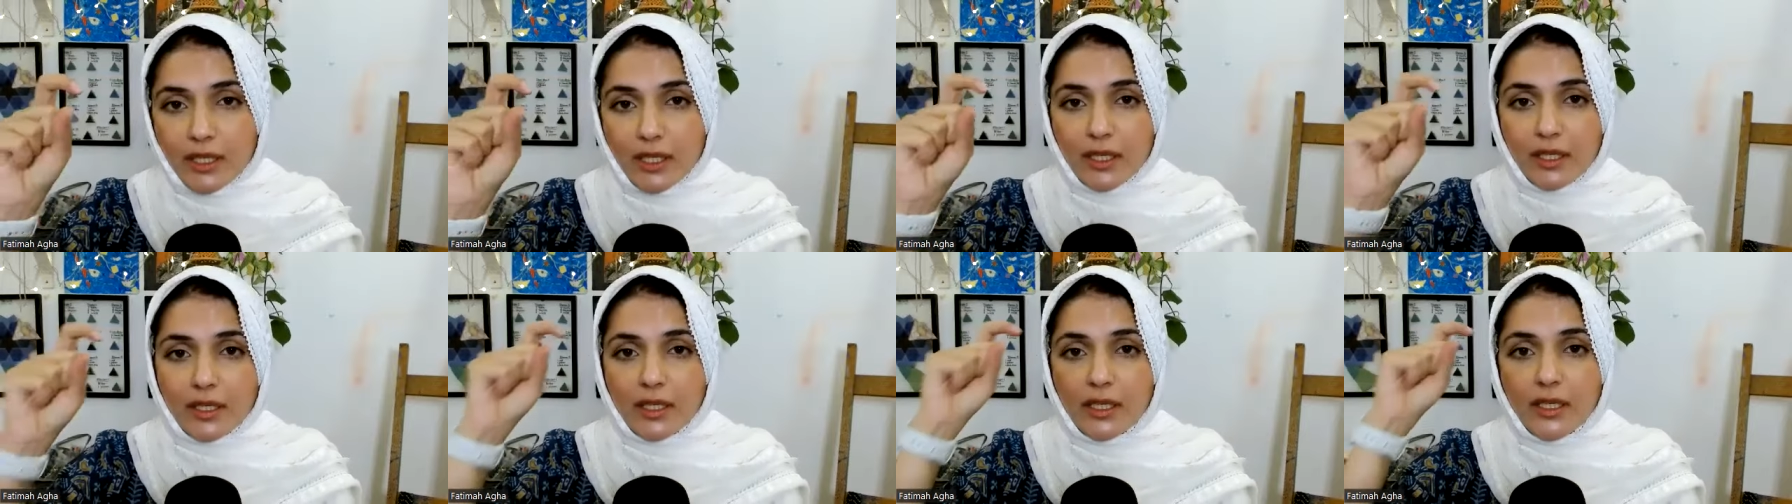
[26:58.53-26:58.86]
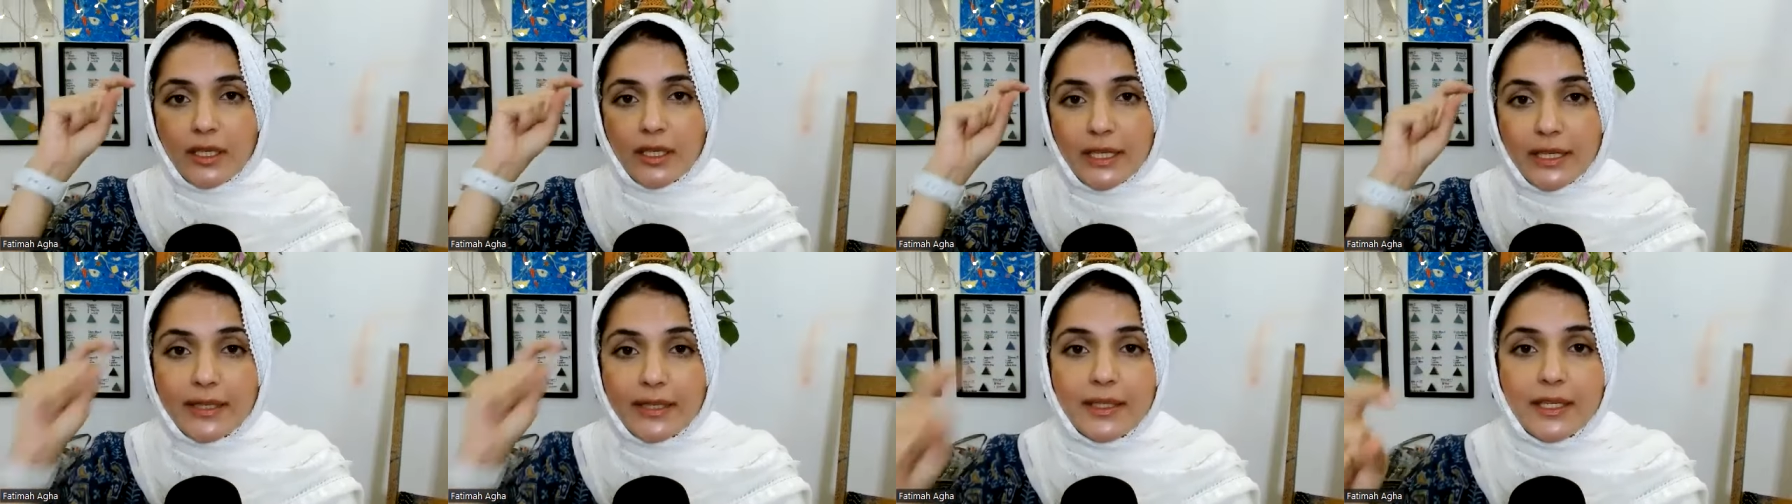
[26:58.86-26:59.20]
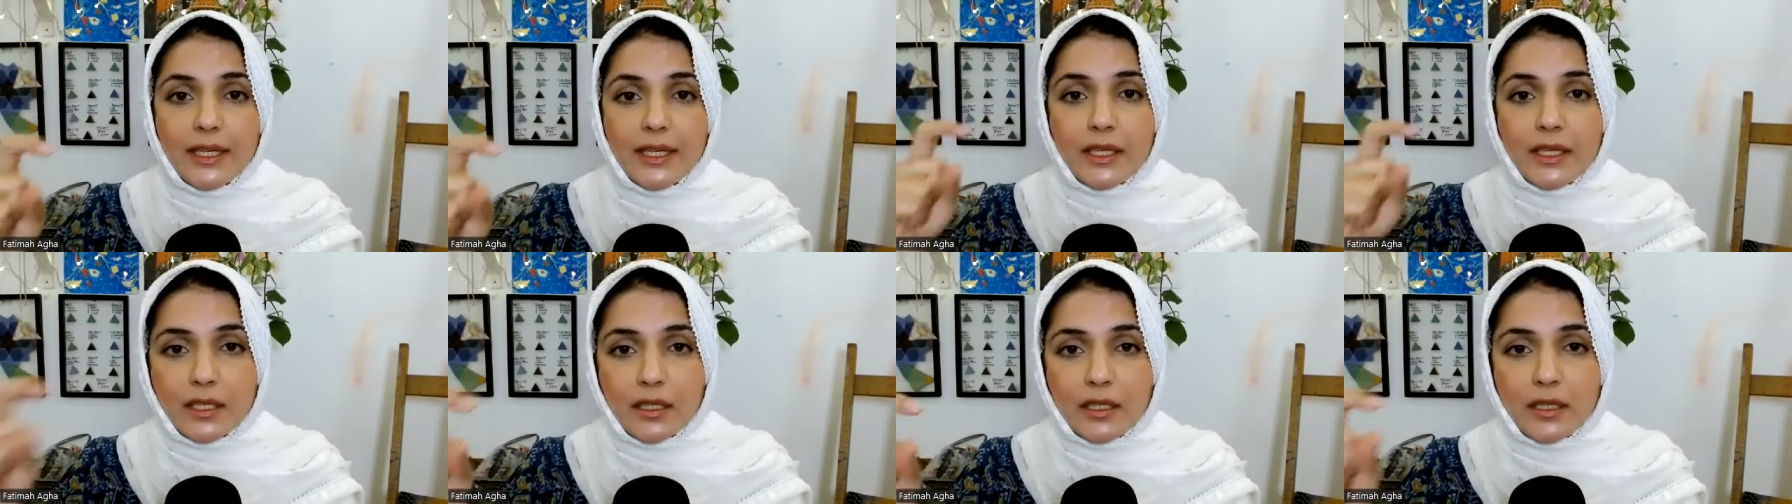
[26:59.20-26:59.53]
thinking in
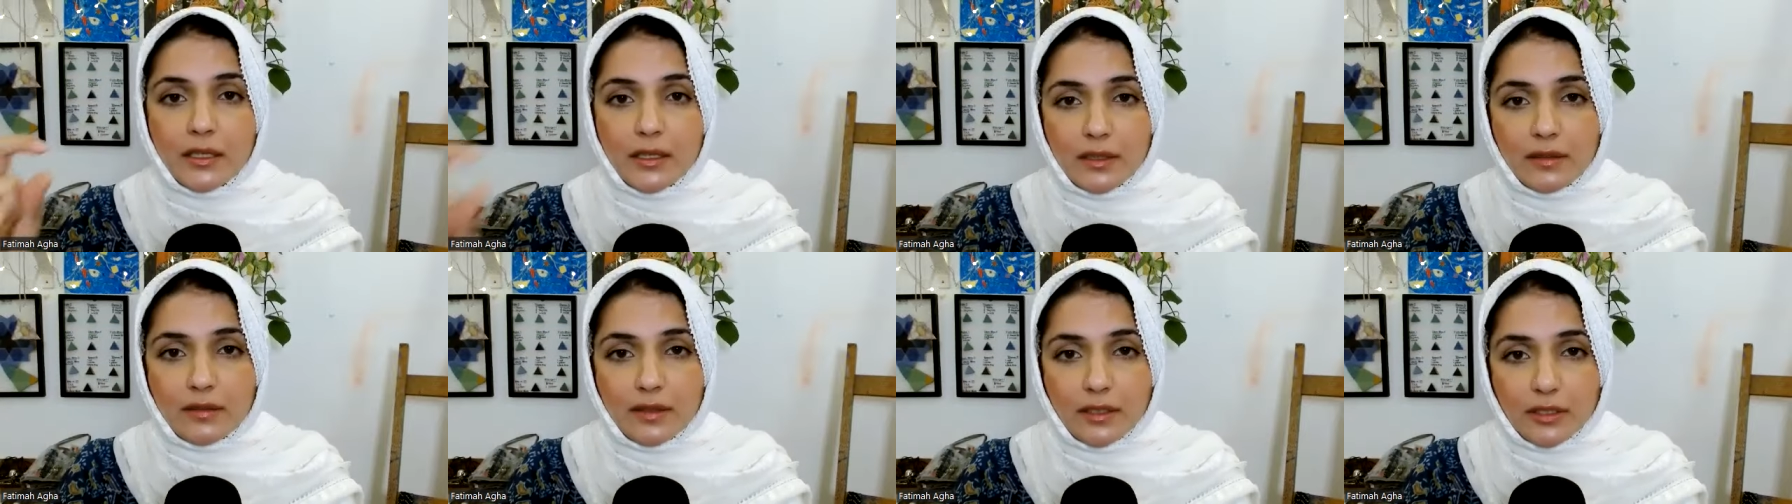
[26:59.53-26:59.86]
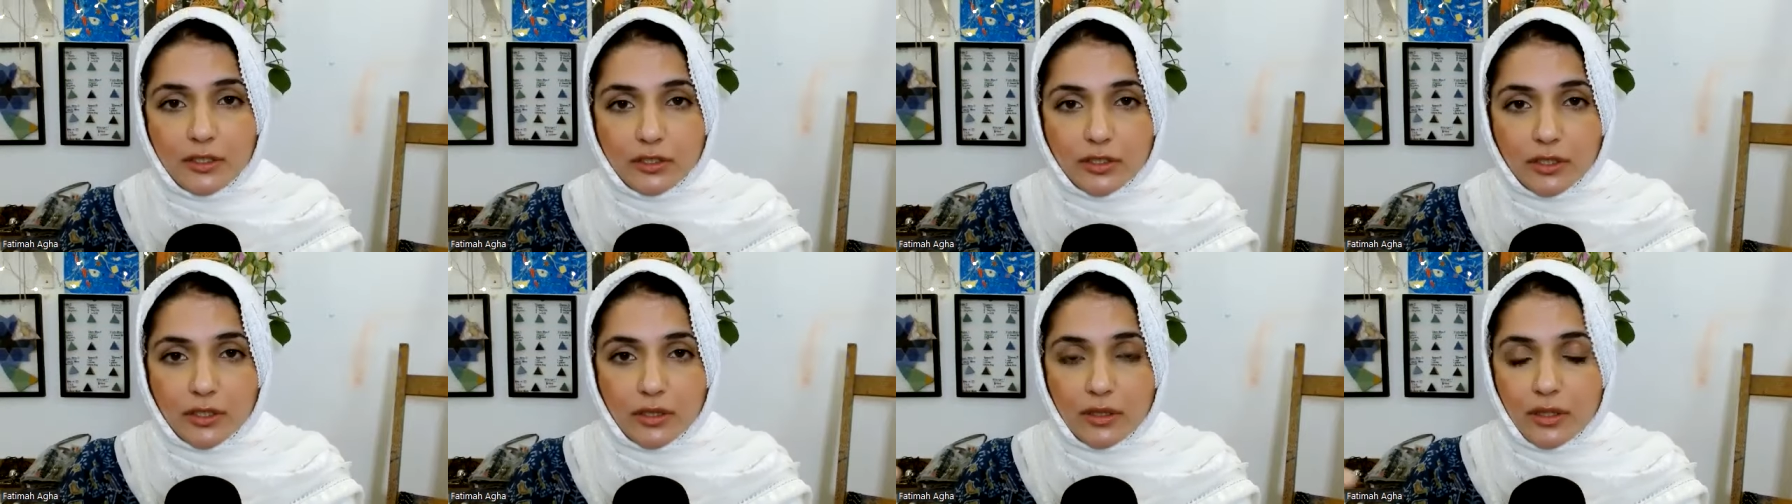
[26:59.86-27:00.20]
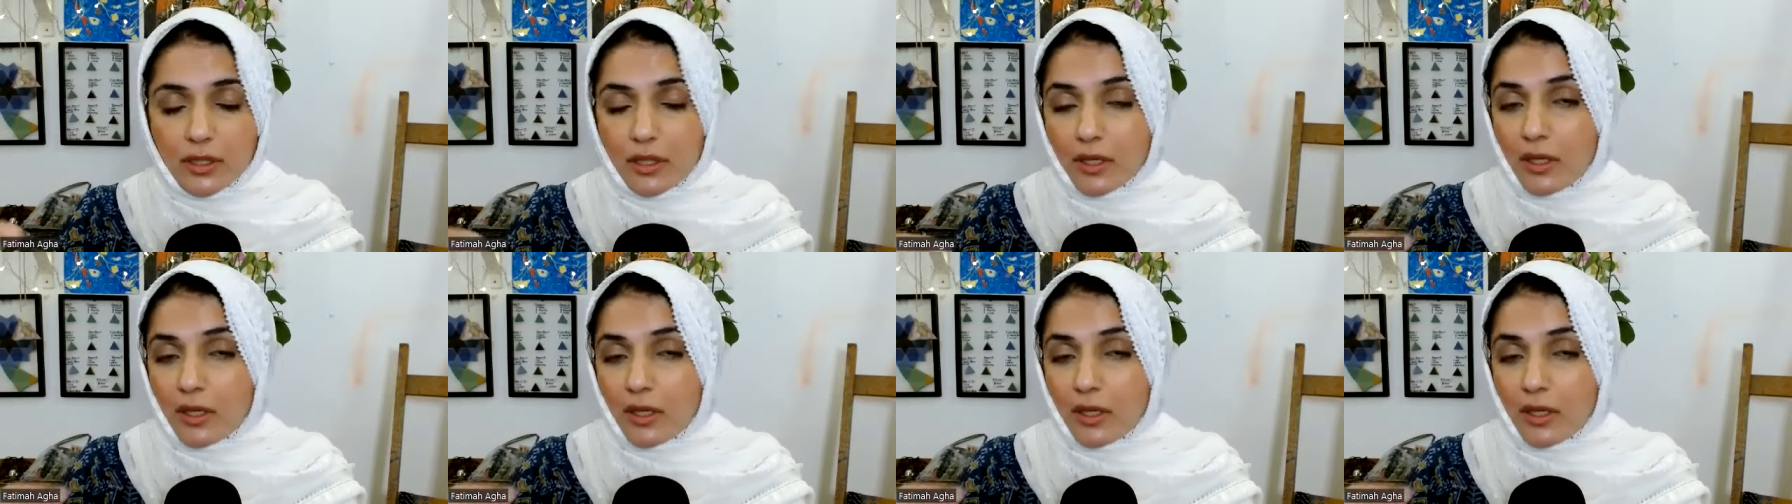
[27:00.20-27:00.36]
taking a decision.